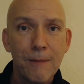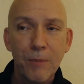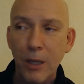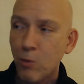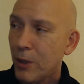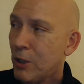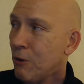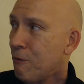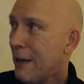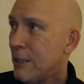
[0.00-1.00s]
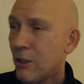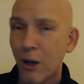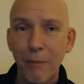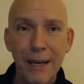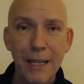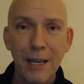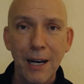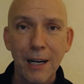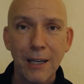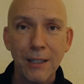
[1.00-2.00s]
And when you face the Almighty
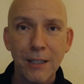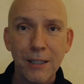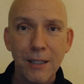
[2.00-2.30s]
God,